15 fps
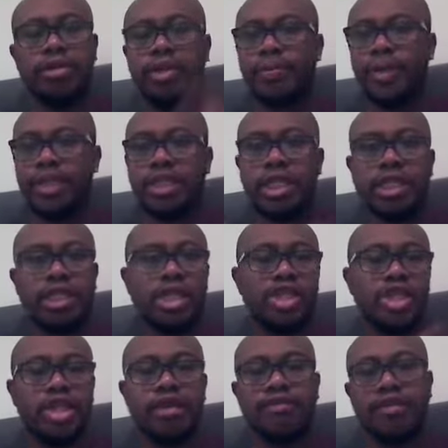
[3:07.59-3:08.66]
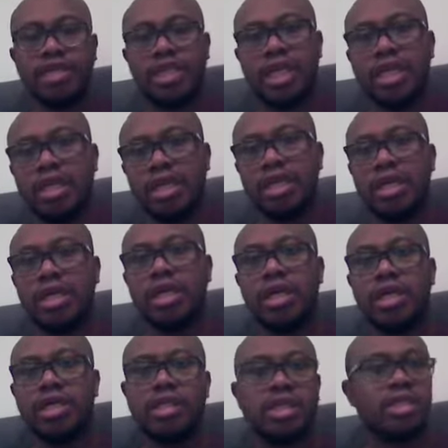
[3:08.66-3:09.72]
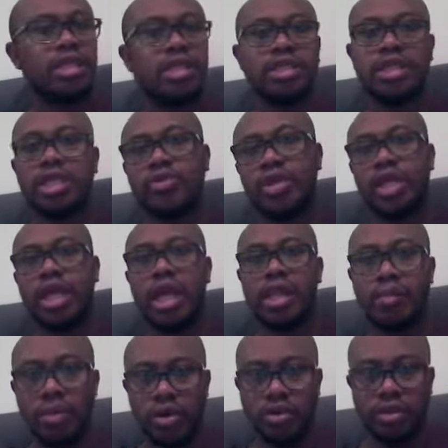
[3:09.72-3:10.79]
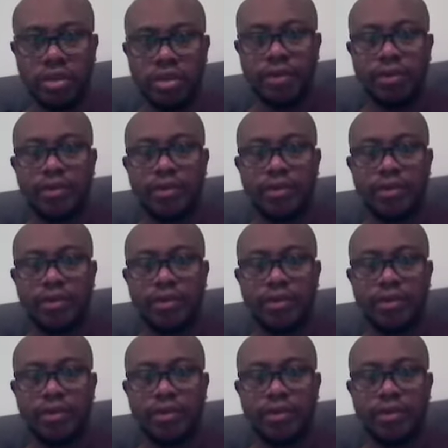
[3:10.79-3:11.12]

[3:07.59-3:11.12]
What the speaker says: the percentage and everything. The same thing with the NMON.